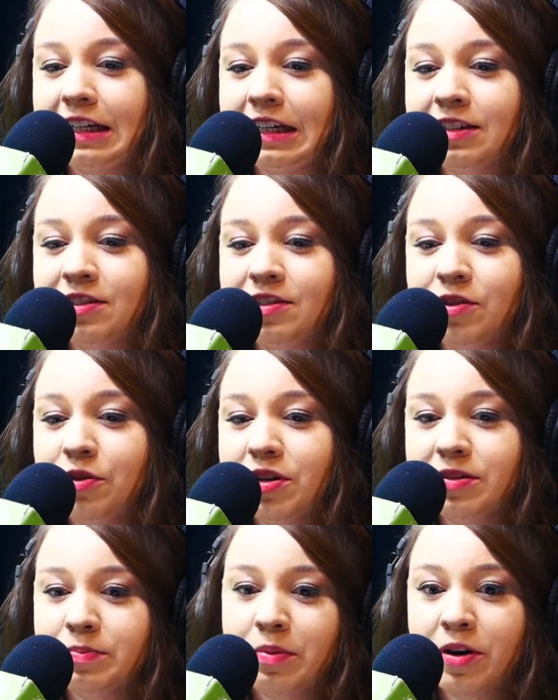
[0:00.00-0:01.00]
as soon
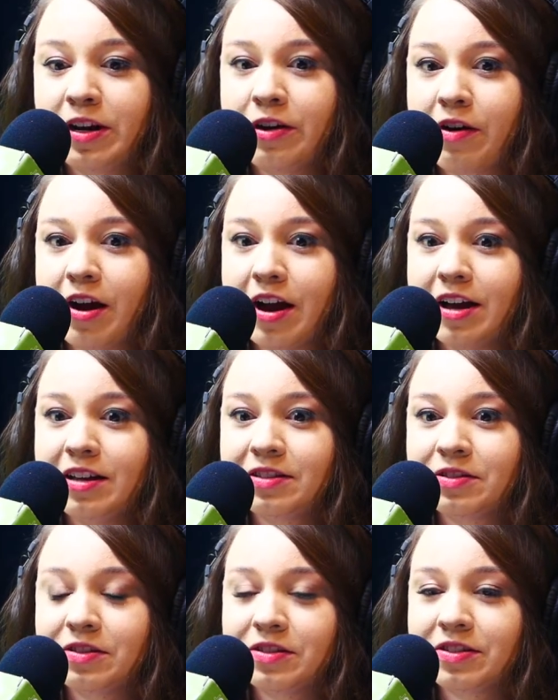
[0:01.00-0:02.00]
as Bernie cries
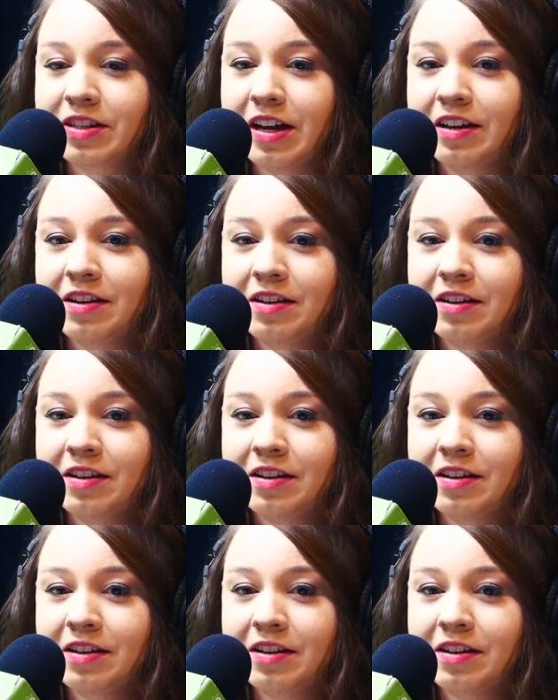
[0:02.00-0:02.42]
or is like